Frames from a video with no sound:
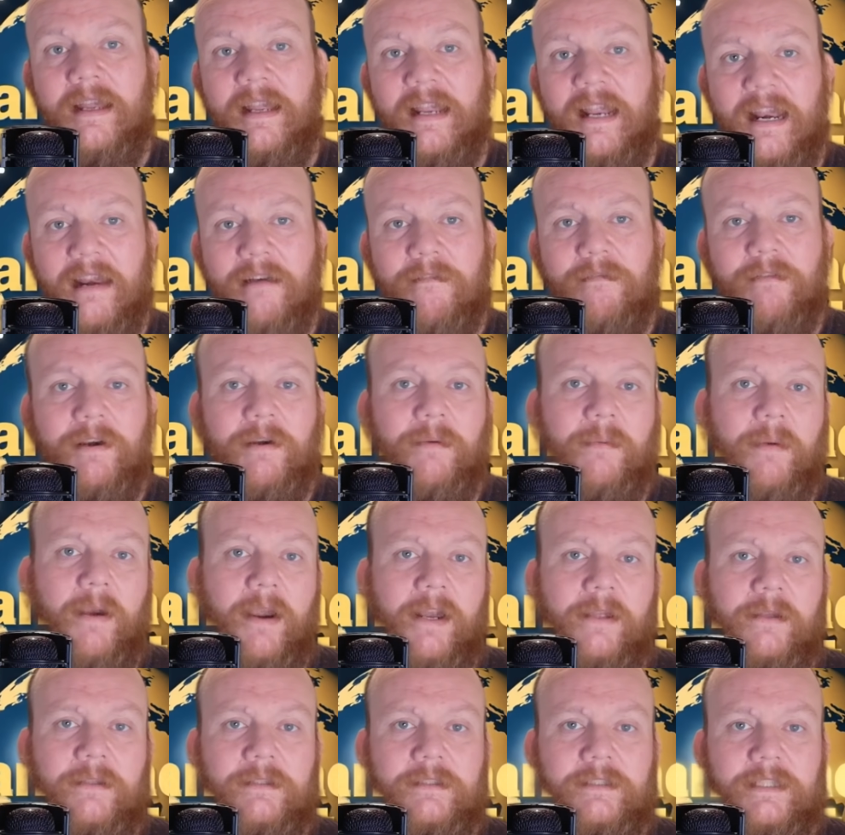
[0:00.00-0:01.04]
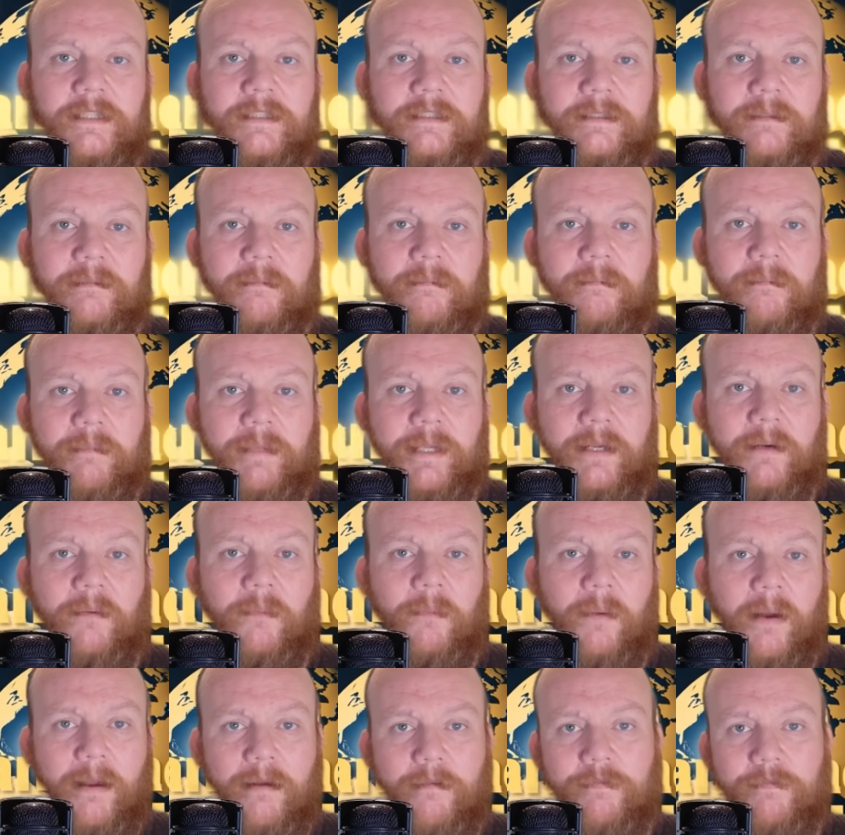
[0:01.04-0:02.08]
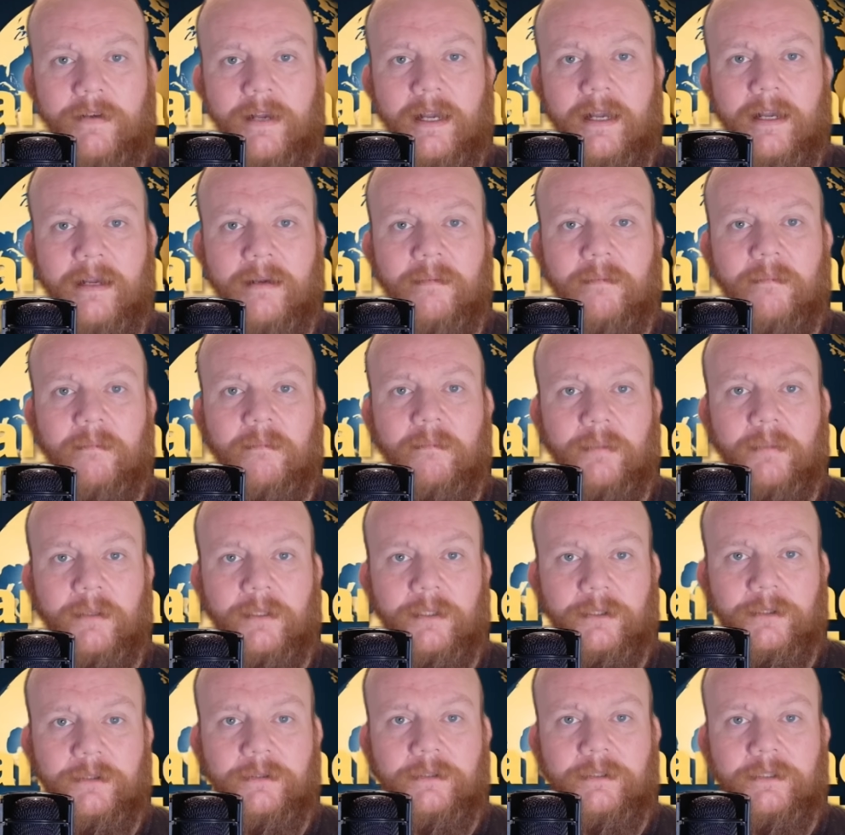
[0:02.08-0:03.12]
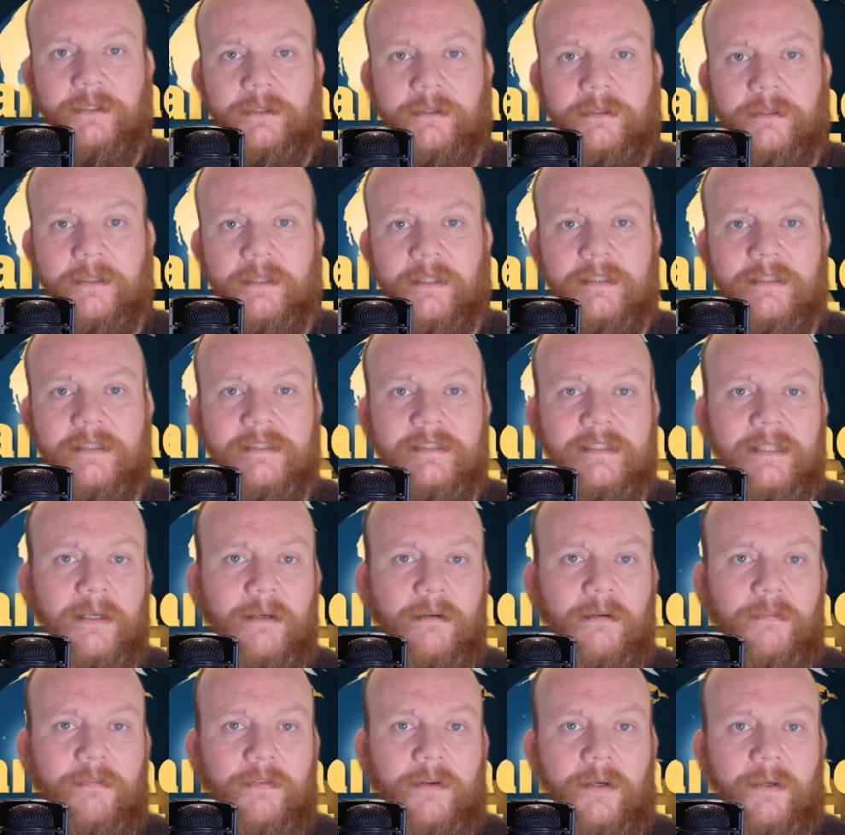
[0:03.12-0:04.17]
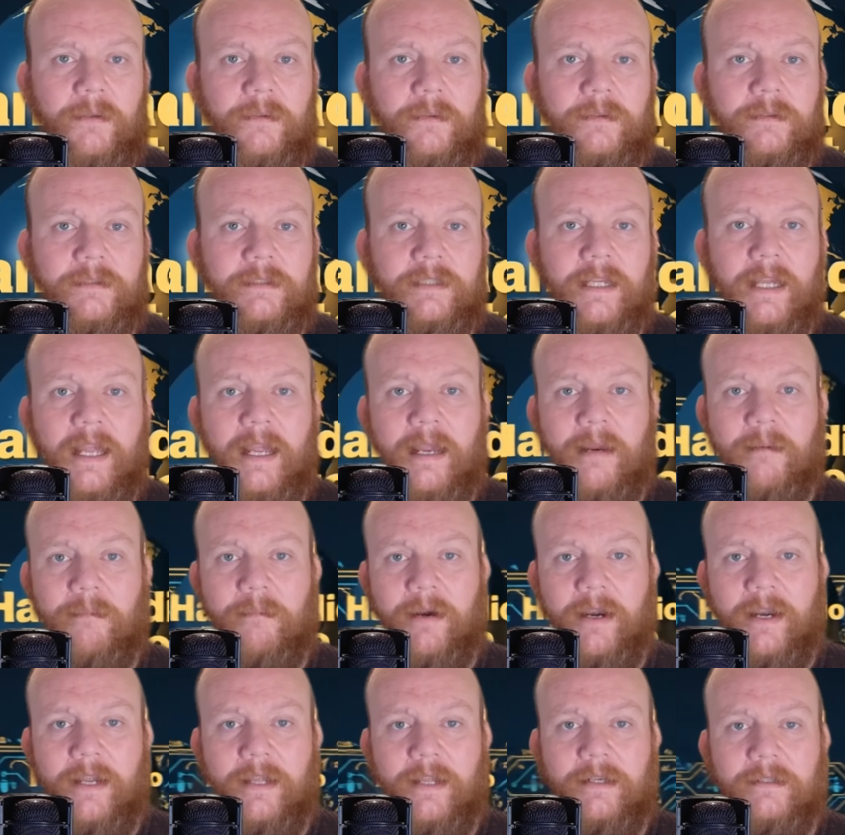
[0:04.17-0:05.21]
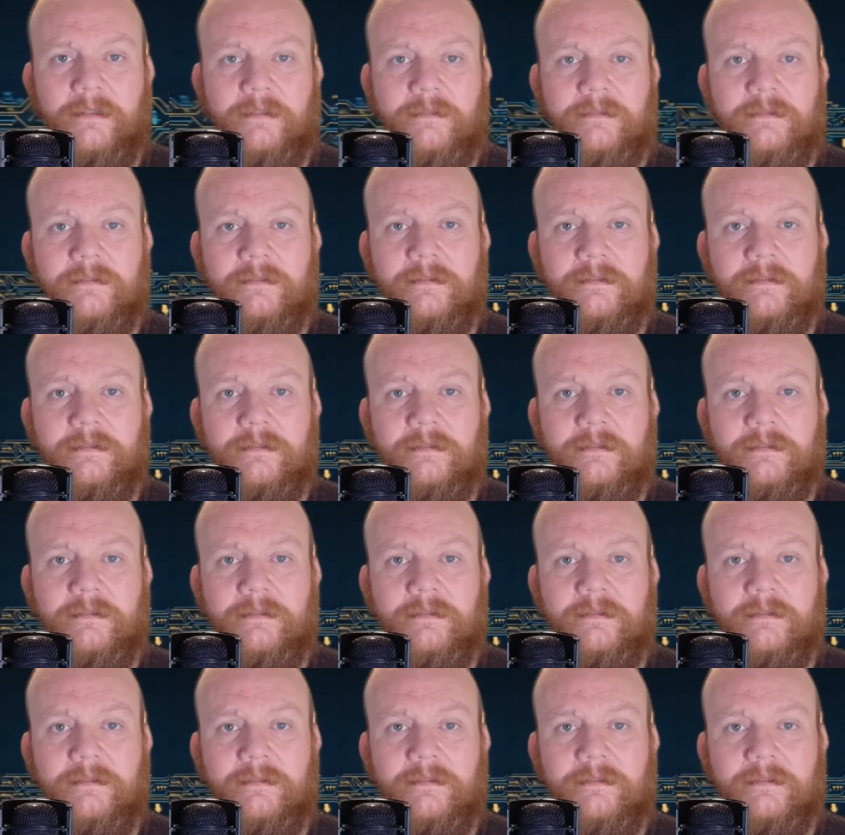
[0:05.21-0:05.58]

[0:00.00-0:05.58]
Every radio system, be it Wi-Fi, Bluetooth, cell phones, ham radio,